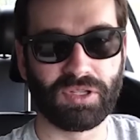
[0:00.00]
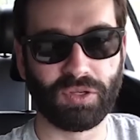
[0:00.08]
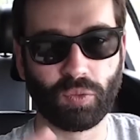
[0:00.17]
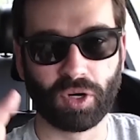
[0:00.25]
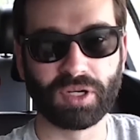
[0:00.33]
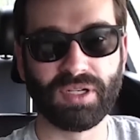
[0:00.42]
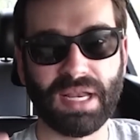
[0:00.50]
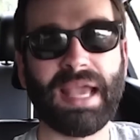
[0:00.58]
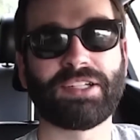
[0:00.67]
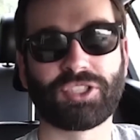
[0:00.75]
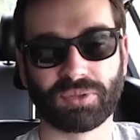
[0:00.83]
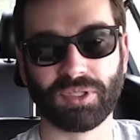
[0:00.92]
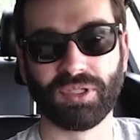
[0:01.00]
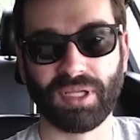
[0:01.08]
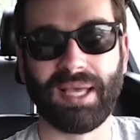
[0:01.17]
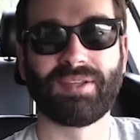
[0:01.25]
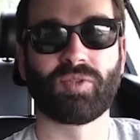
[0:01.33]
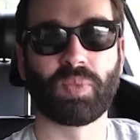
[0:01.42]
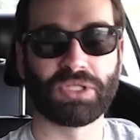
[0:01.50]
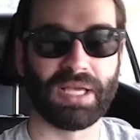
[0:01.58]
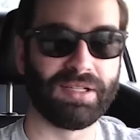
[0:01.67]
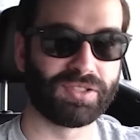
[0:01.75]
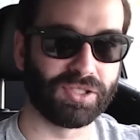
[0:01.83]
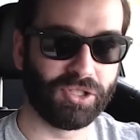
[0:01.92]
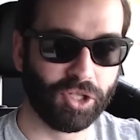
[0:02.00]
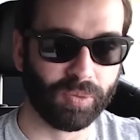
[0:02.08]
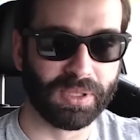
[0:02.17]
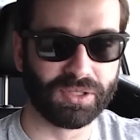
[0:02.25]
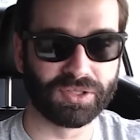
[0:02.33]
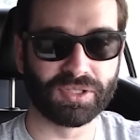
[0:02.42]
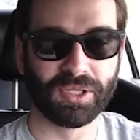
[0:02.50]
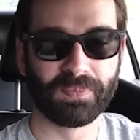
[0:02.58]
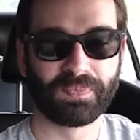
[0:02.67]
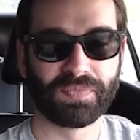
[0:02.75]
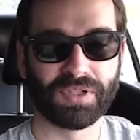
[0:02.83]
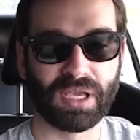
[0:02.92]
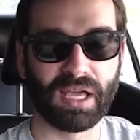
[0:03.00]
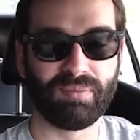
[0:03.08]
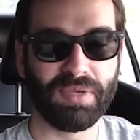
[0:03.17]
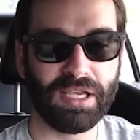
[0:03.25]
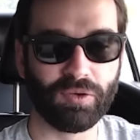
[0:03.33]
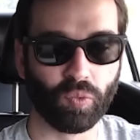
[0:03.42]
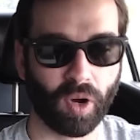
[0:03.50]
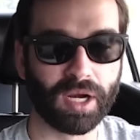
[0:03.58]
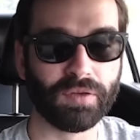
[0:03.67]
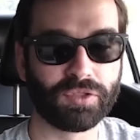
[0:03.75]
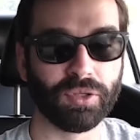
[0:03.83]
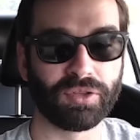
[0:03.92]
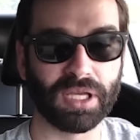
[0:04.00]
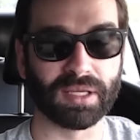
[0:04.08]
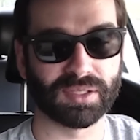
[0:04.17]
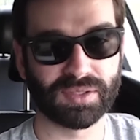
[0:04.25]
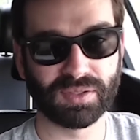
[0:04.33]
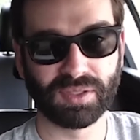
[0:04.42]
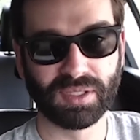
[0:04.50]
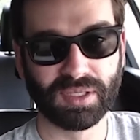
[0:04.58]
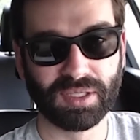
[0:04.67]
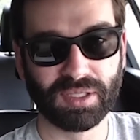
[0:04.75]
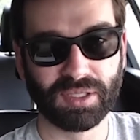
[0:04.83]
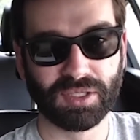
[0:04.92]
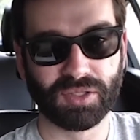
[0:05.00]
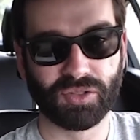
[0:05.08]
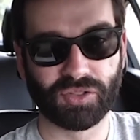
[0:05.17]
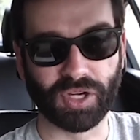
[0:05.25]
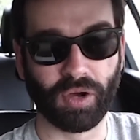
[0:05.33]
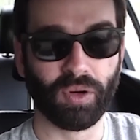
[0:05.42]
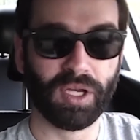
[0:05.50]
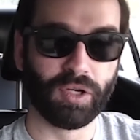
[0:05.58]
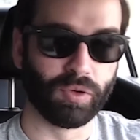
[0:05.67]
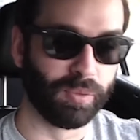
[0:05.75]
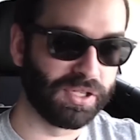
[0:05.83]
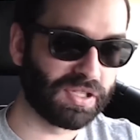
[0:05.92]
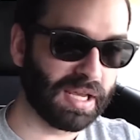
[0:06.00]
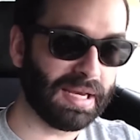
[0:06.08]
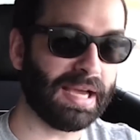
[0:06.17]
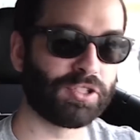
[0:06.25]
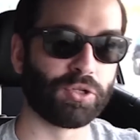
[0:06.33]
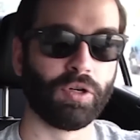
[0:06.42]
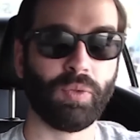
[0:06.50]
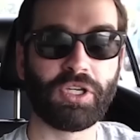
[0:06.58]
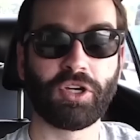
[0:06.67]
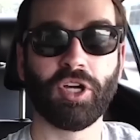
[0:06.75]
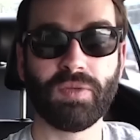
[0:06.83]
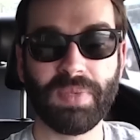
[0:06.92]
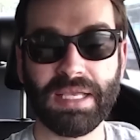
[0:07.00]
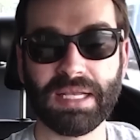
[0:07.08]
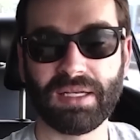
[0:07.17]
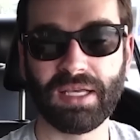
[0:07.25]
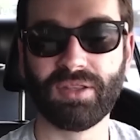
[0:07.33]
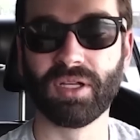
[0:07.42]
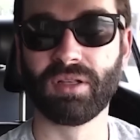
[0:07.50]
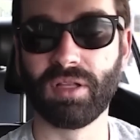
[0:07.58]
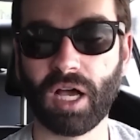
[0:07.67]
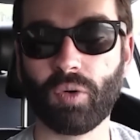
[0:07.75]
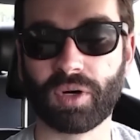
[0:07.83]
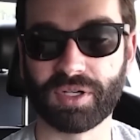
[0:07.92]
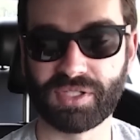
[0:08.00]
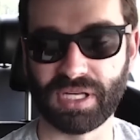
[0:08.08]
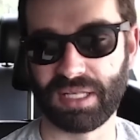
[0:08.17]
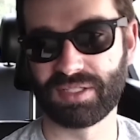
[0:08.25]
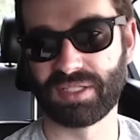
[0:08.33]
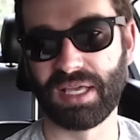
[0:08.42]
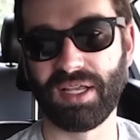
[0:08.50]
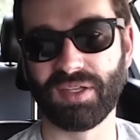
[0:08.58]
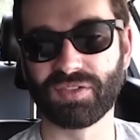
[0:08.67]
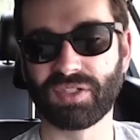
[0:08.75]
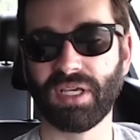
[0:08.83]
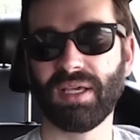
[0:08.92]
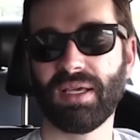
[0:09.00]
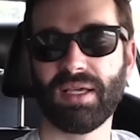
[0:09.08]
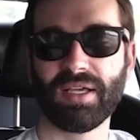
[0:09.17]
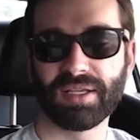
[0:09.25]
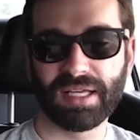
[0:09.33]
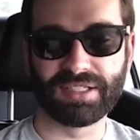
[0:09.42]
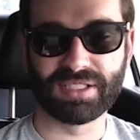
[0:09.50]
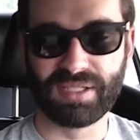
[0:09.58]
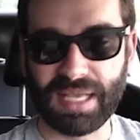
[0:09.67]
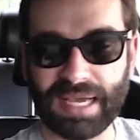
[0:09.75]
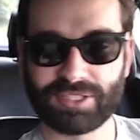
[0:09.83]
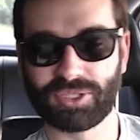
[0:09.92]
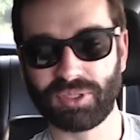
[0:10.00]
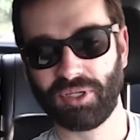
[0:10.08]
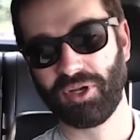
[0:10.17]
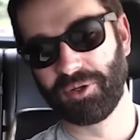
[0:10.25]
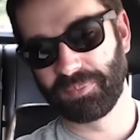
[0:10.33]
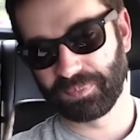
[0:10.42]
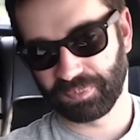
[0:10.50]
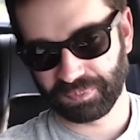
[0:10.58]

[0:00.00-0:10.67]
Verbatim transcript: the word natural as it pertains to humans can mean one of two things. So when we say natural, we could mean it in the lower sense. That is, it's natural